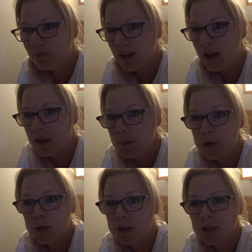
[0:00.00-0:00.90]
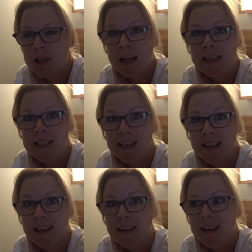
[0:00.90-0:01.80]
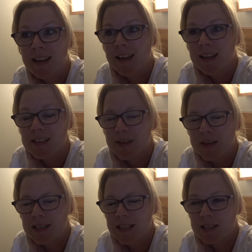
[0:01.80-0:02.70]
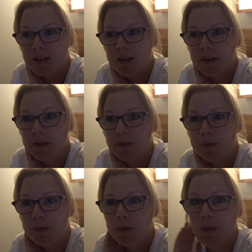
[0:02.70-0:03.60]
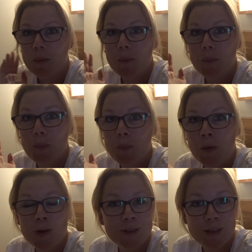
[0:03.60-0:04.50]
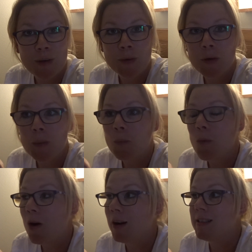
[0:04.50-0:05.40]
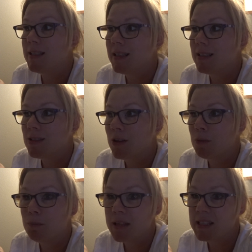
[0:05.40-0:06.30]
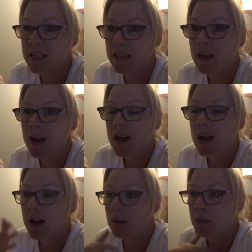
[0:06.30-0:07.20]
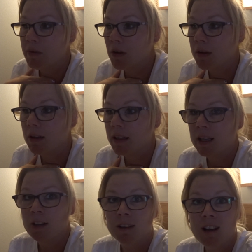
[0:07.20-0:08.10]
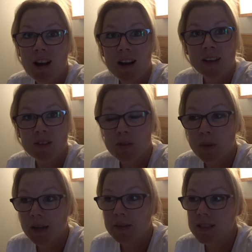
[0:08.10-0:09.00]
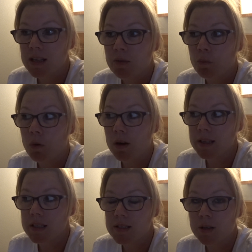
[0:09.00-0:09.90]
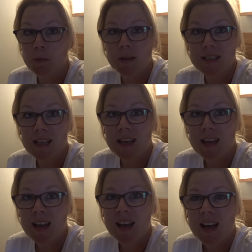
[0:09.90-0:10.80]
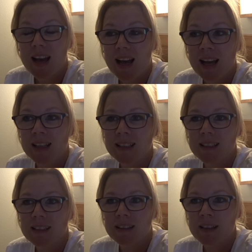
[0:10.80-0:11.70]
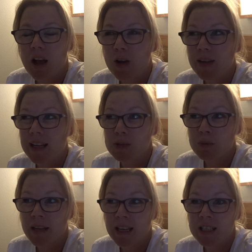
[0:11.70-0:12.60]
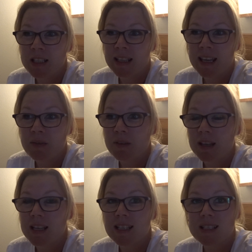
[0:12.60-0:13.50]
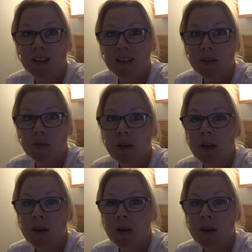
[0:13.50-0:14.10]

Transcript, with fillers: Um, you couldn't change it. So it's just kind of what's going on? Why is it so busy? And we've gone looking online, on Twitter and stuff, why is it so busy? And the only explanation given is kind of